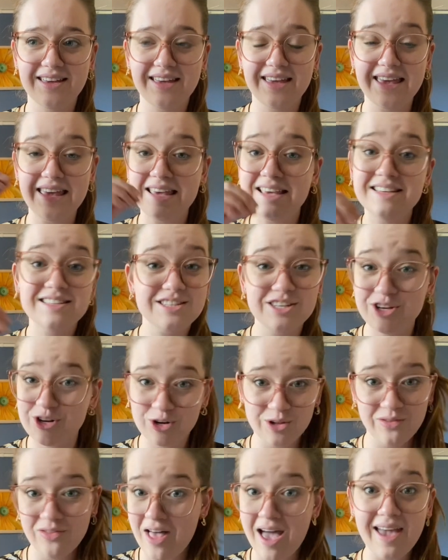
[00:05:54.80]
is your
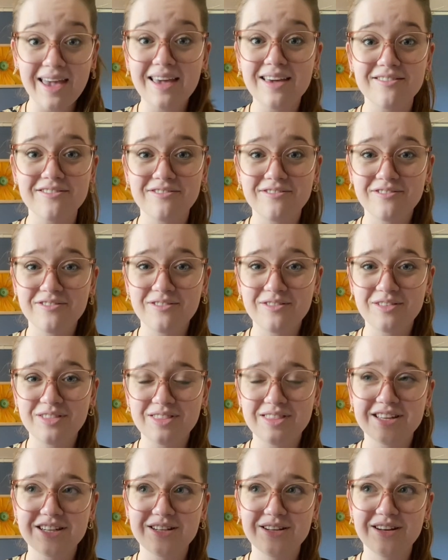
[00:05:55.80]
life.
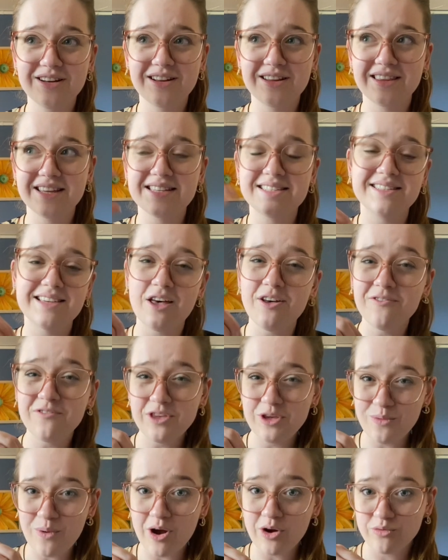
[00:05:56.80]
The self
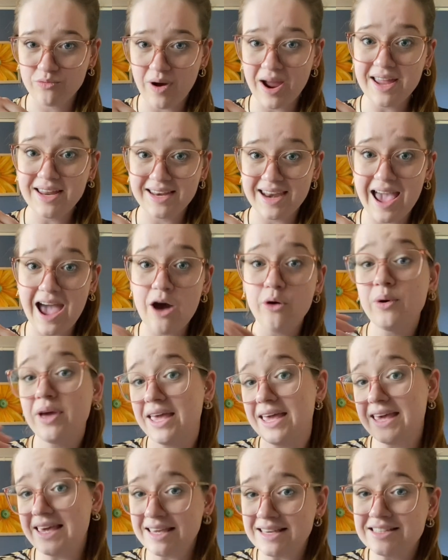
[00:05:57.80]
you are right now
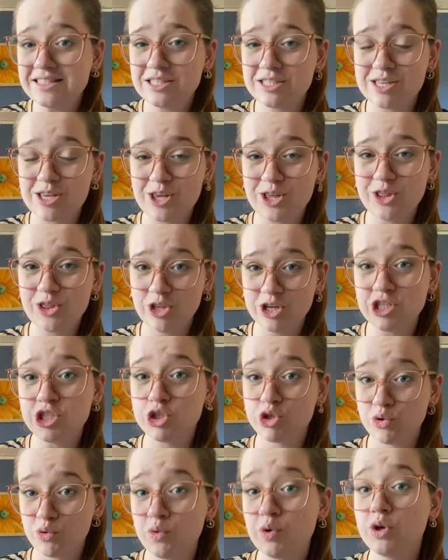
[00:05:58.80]
is the
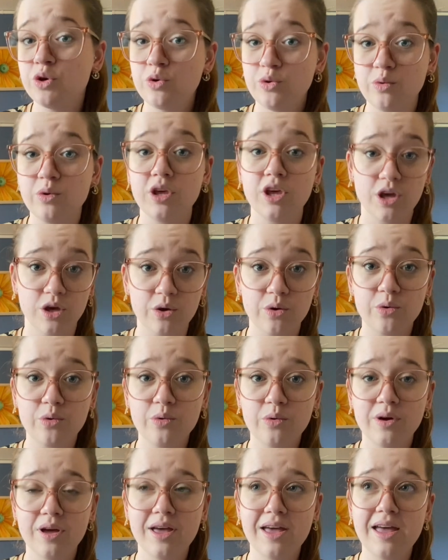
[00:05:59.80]
true
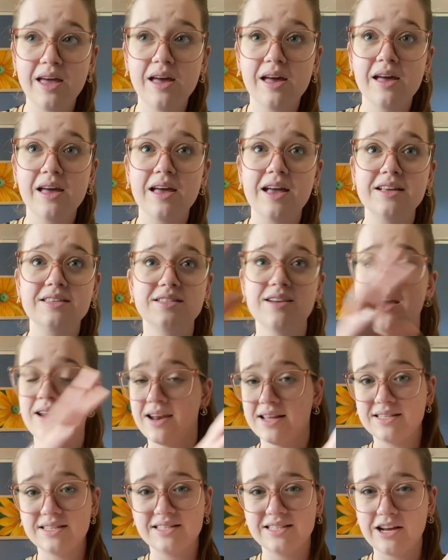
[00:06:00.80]
you. It's not
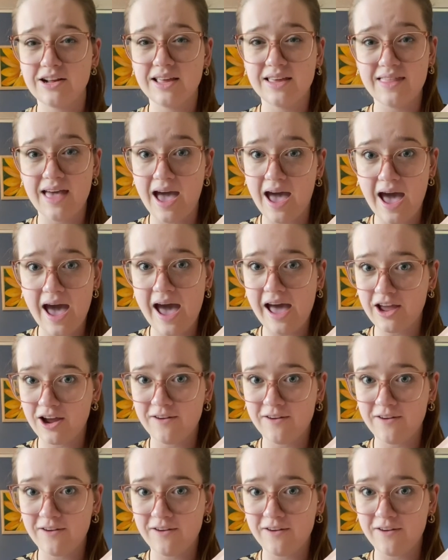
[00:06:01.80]
necessarily that higher